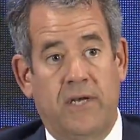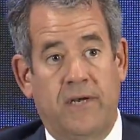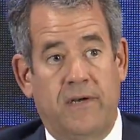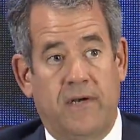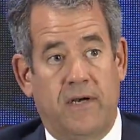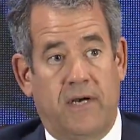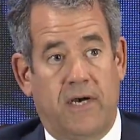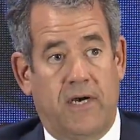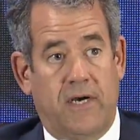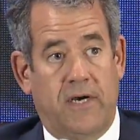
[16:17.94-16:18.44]

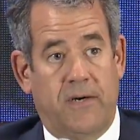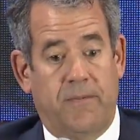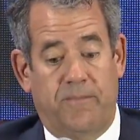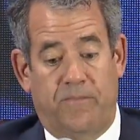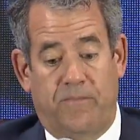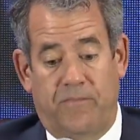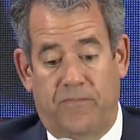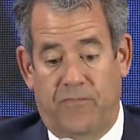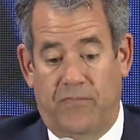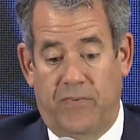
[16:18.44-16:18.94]

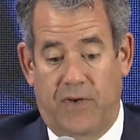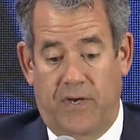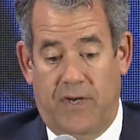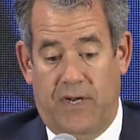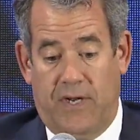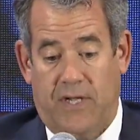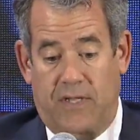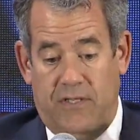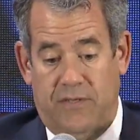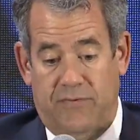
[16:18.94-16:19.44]

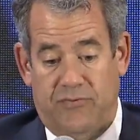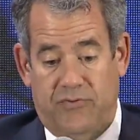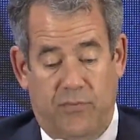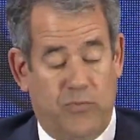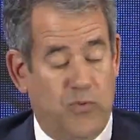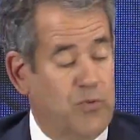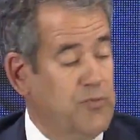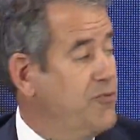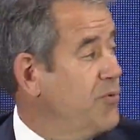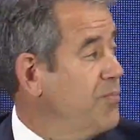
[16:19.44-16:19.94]
and I'll leave some
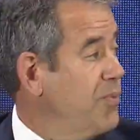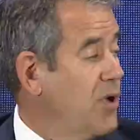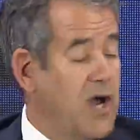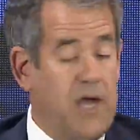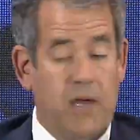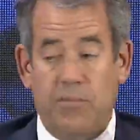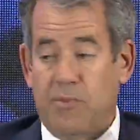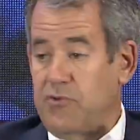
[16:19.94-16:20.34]
room for Brian,